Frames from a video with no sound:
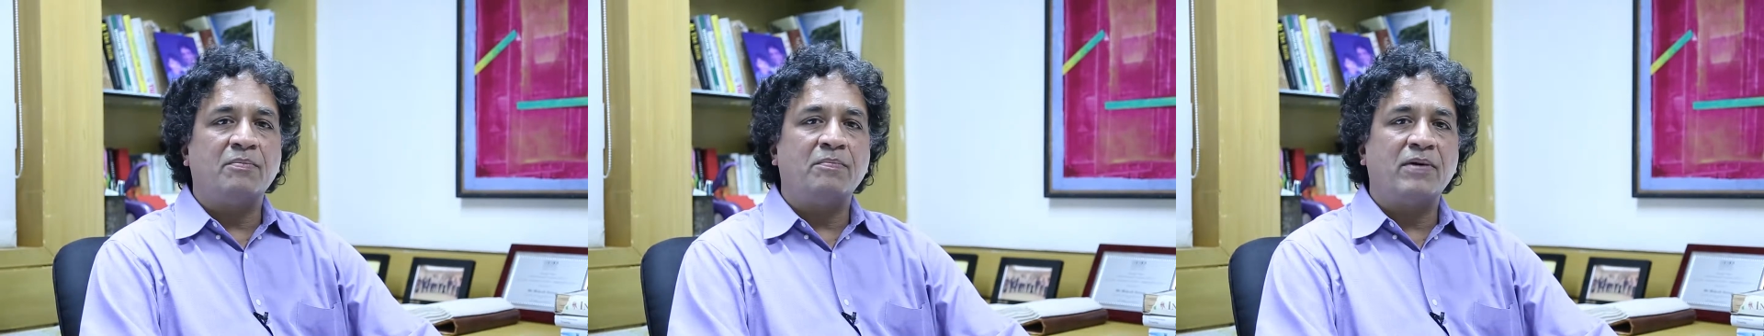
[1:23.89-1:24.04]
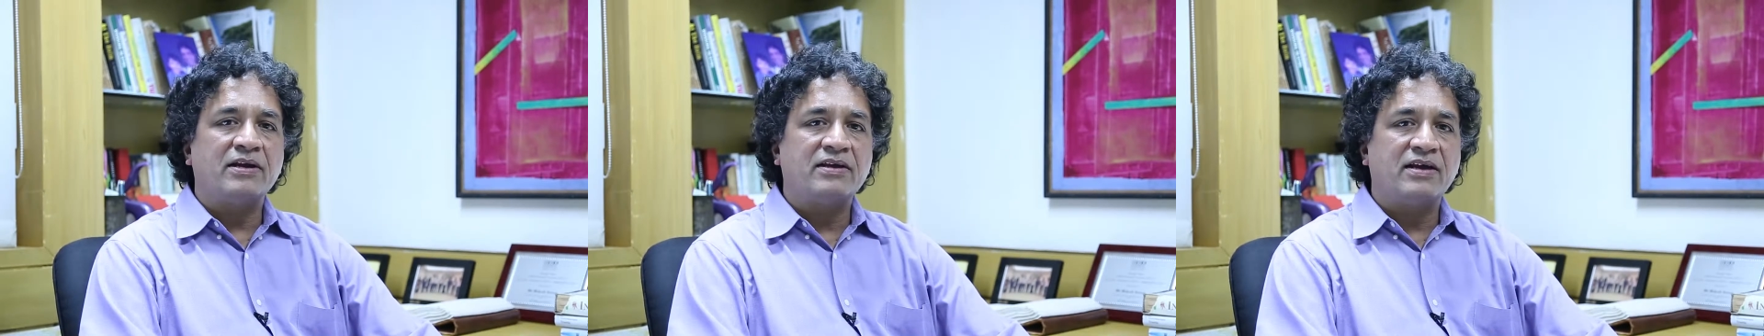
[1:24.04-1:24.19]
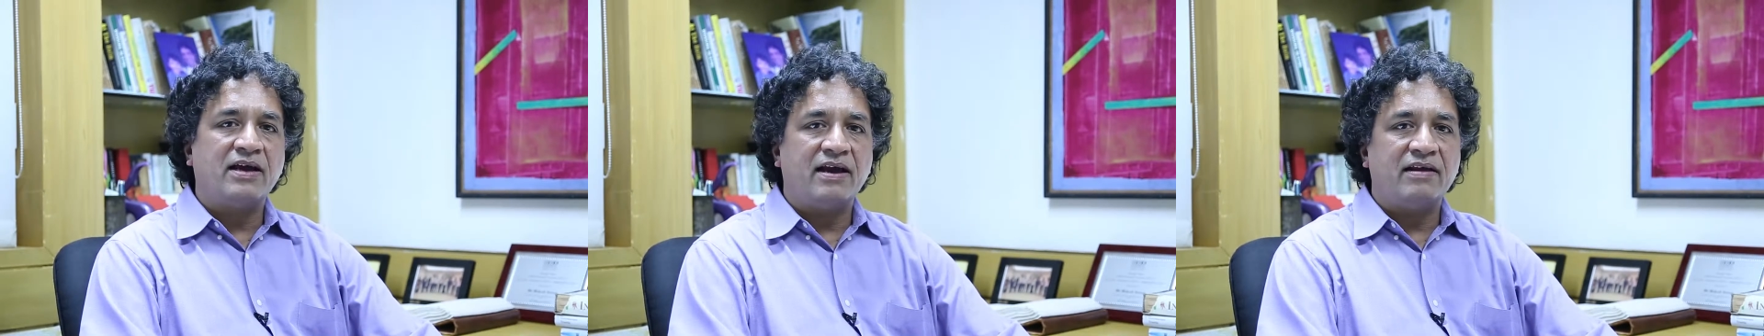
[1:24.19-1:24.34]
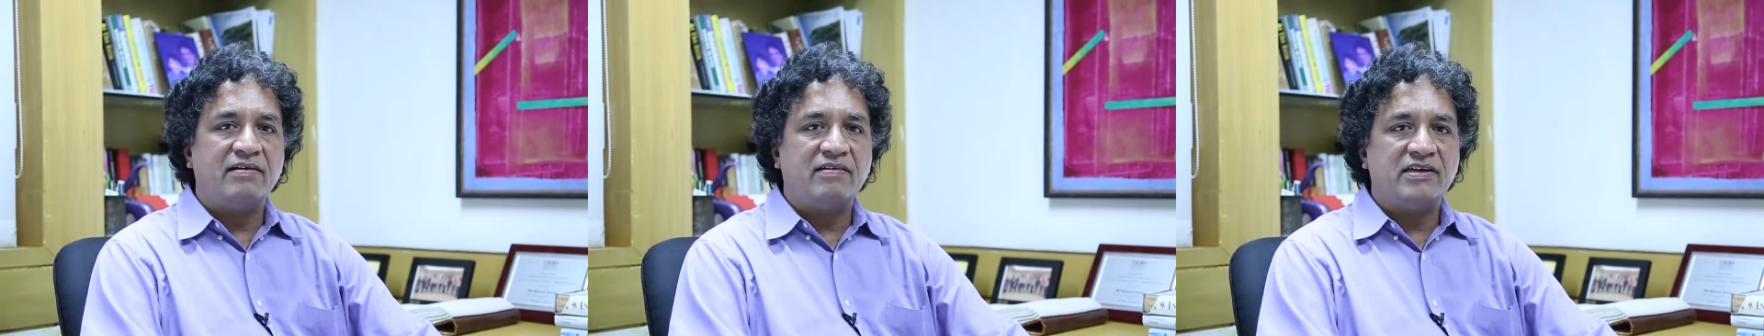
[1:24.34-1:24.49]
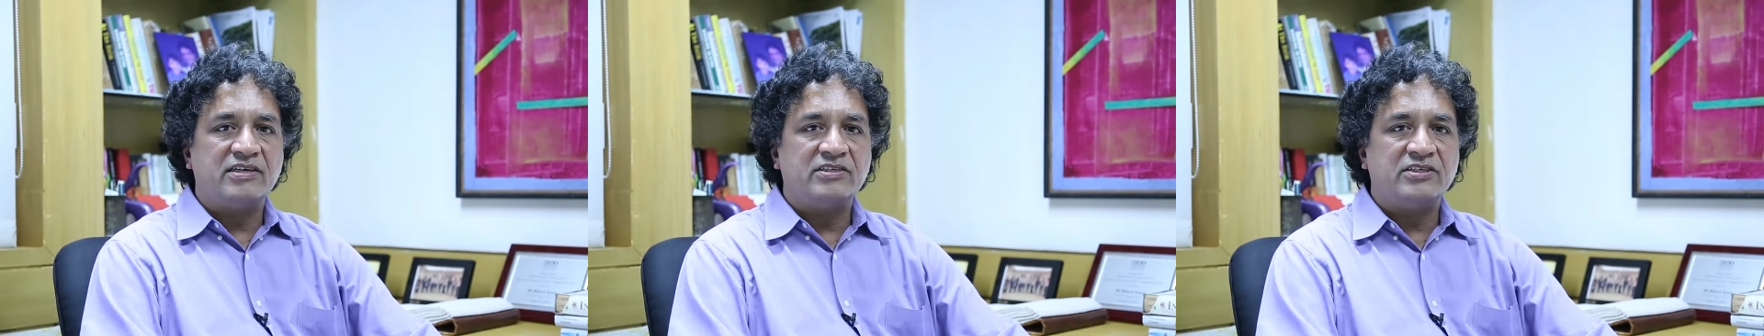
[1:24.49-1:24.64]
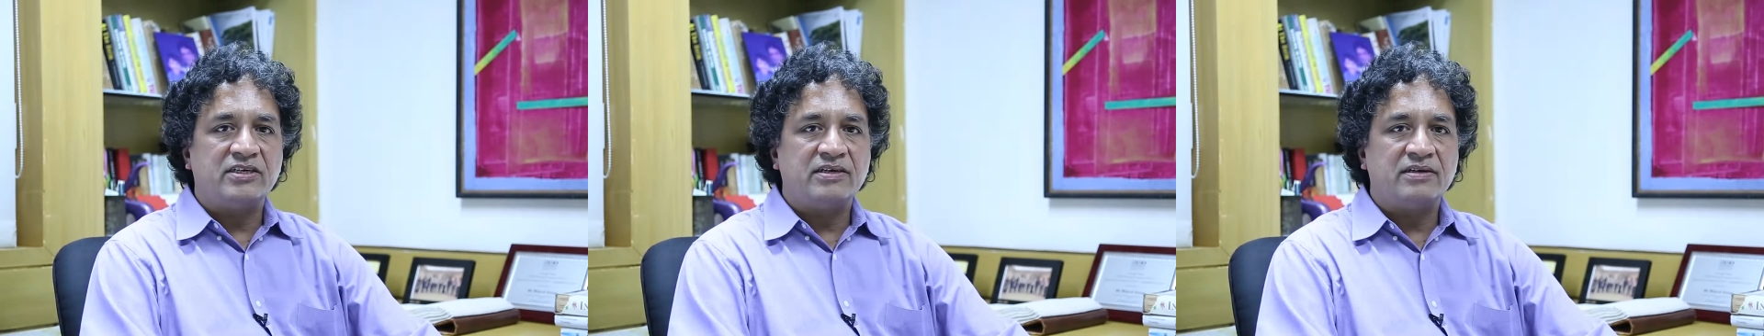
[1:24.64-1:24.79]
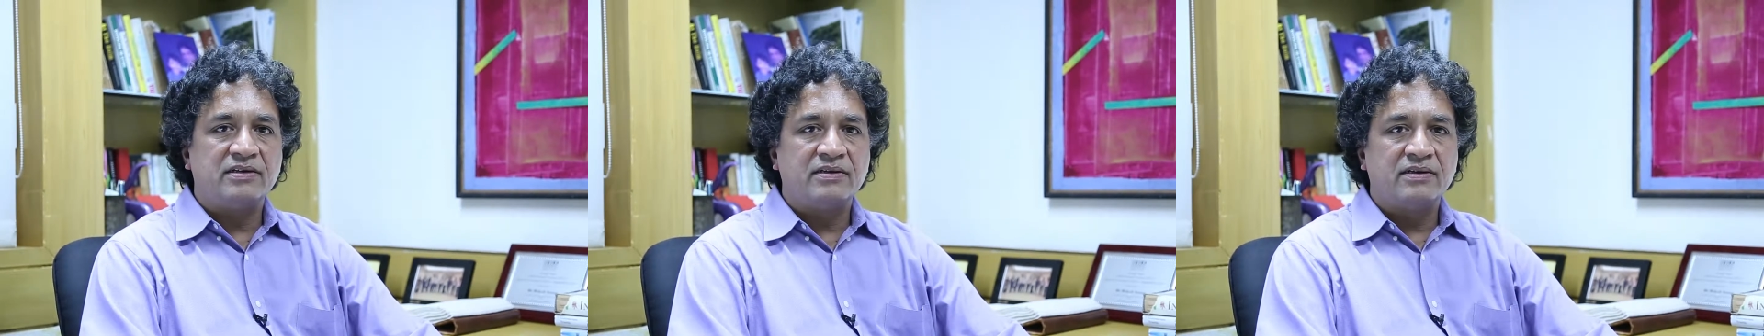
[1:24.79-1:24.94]
Patkai
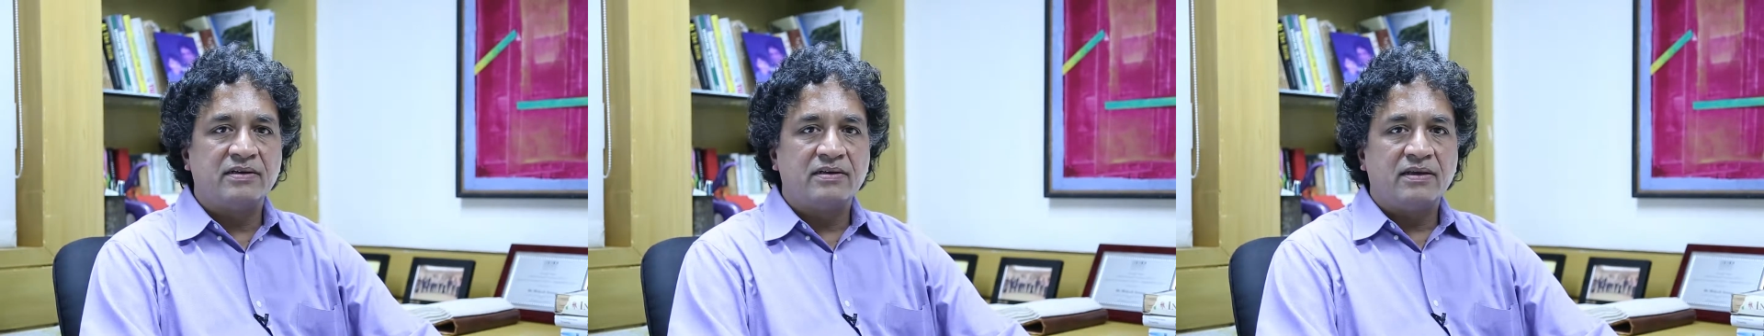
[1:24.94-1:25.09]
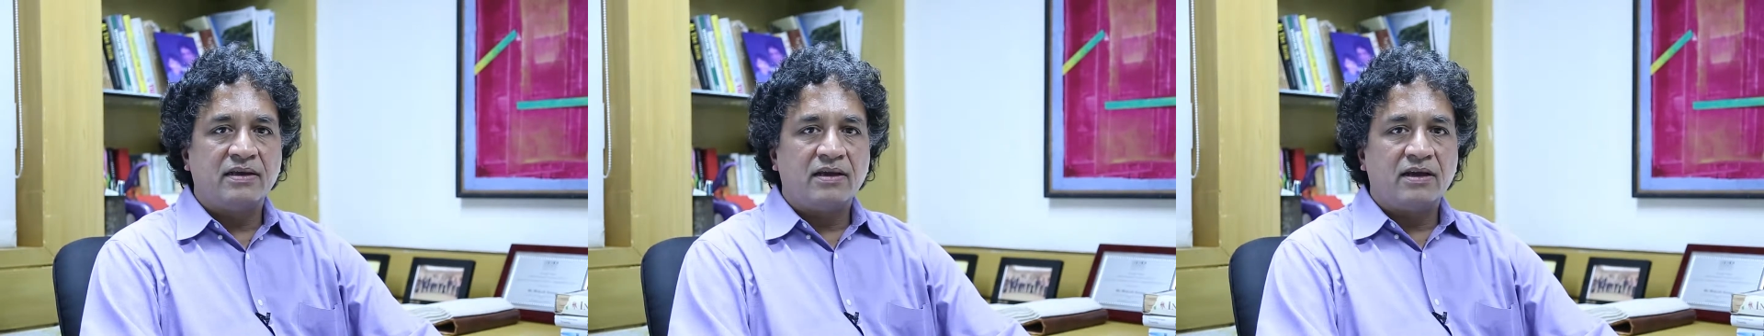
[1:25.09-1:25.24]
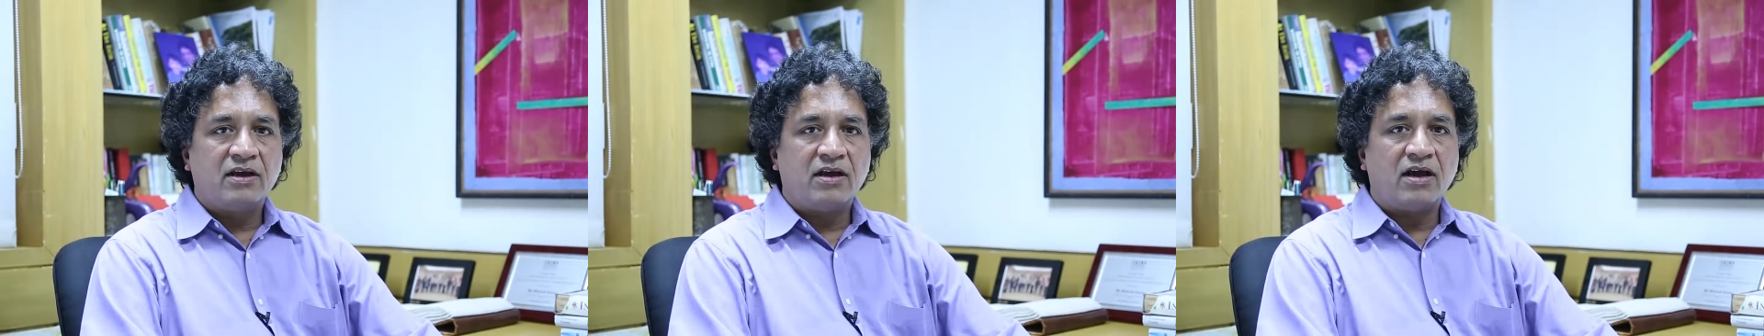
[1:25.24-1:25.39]
region,